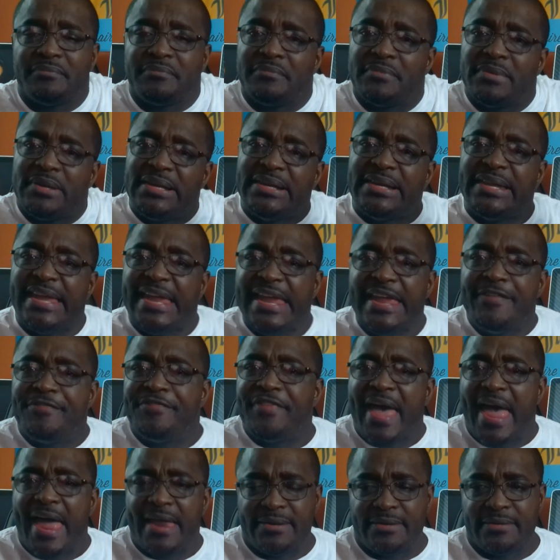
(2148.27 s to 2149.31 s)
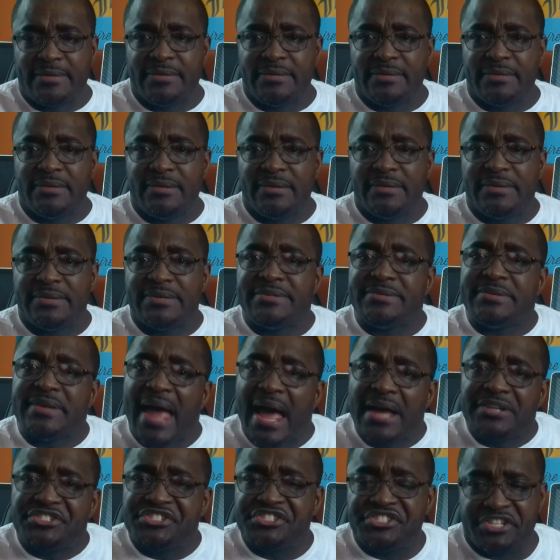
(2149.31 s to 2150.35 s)
Leave that
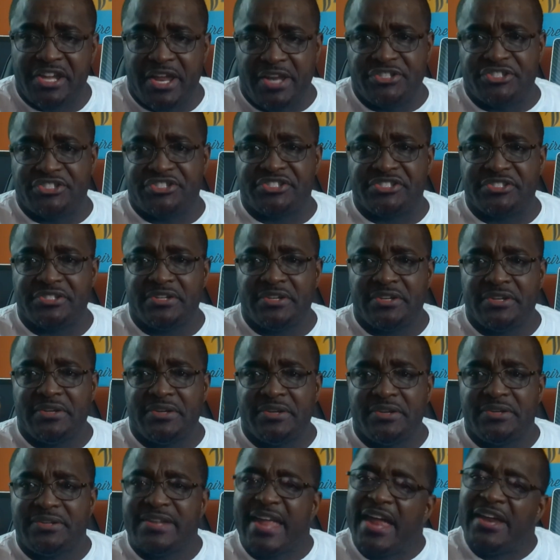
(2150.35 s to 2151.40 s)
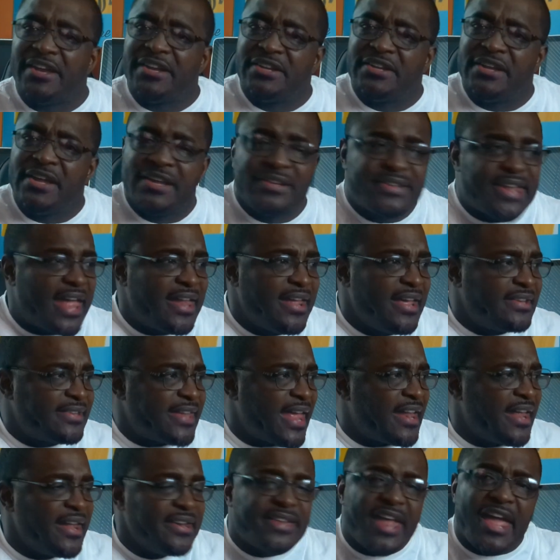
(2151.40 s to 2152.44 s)
nonsense, that
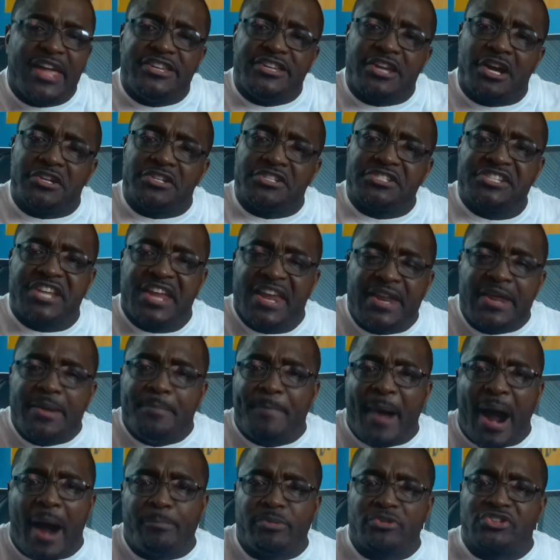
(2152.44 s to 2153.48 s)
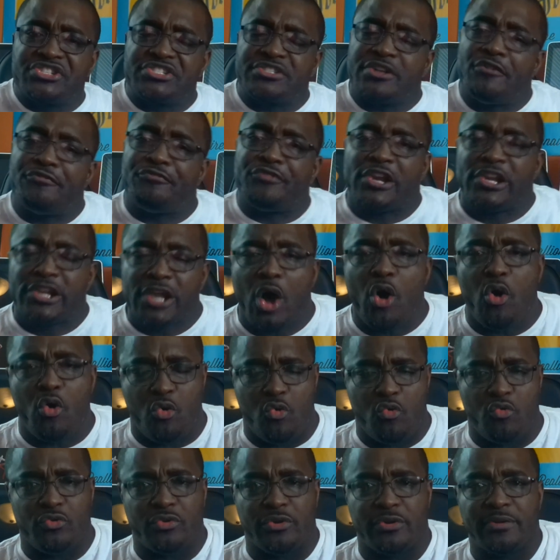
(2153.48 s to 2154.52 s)
young titty bopper stuff alone.
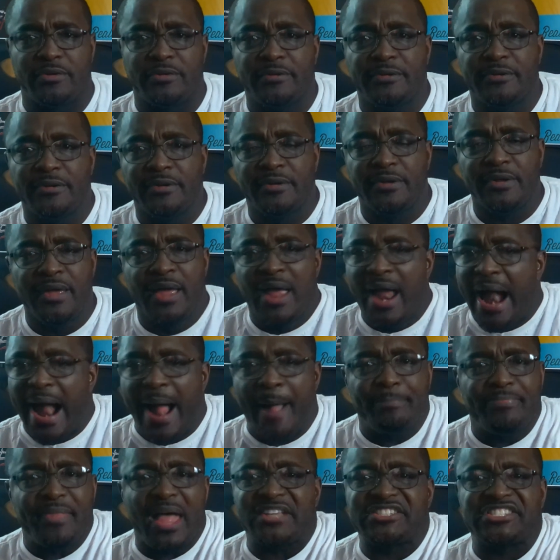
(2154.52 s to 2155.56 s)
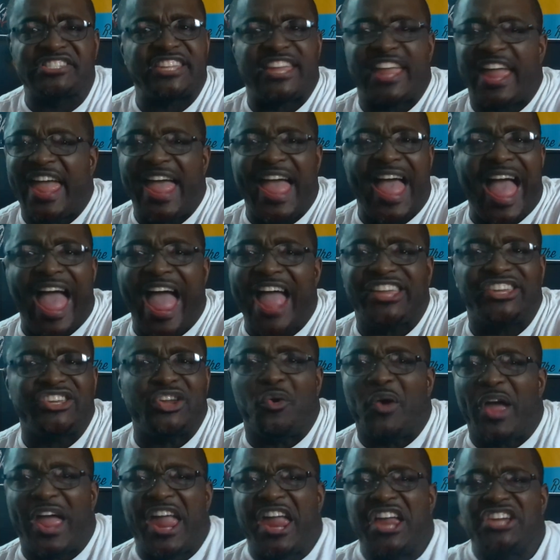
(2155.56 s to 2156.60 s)
I'm not saying act your
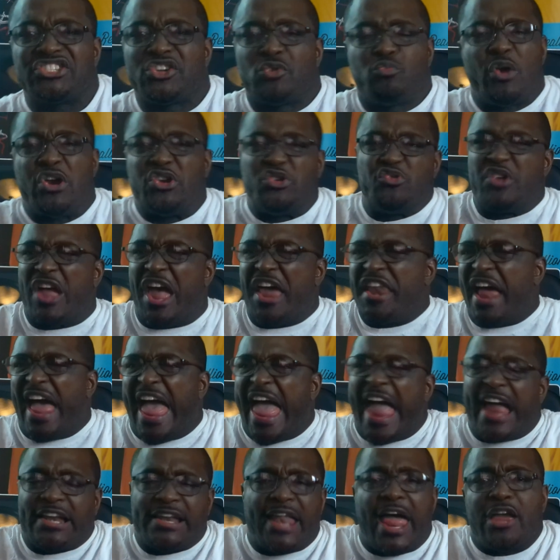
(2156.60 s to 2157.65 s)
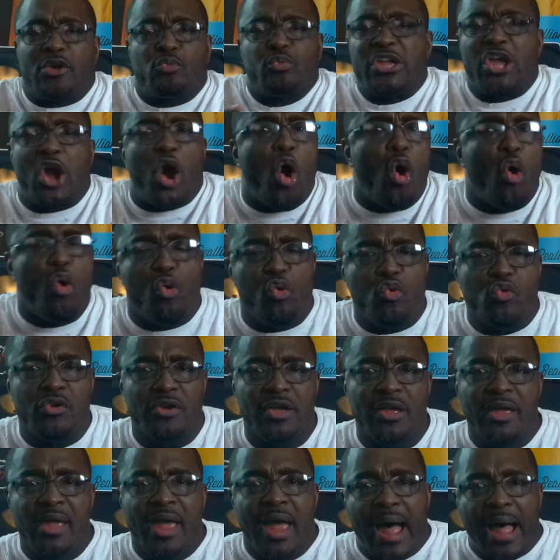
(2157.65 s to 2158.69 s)
age to where you gotta act like we old.
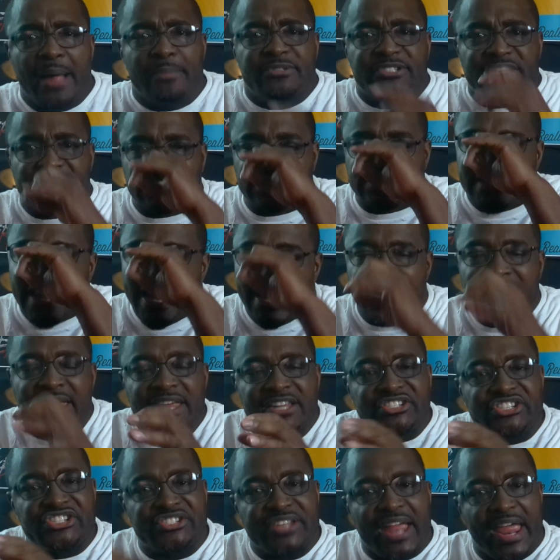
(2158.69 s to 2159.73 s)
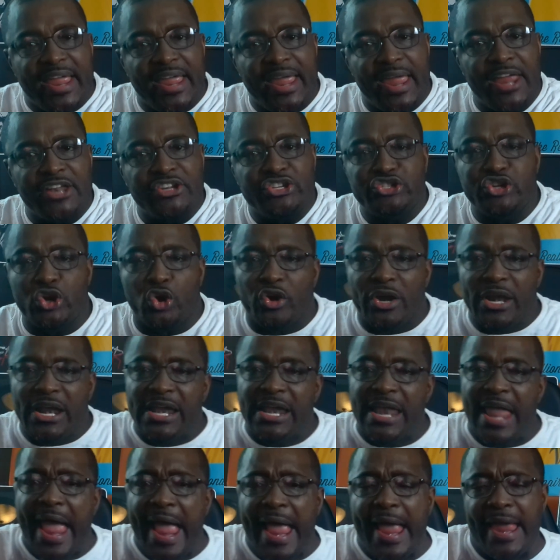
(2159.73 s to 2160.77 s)
I'm just saying stay in your
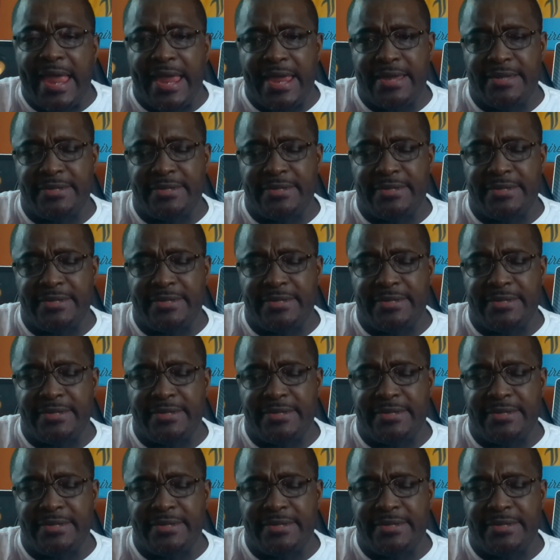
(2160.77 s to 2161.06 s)
lane.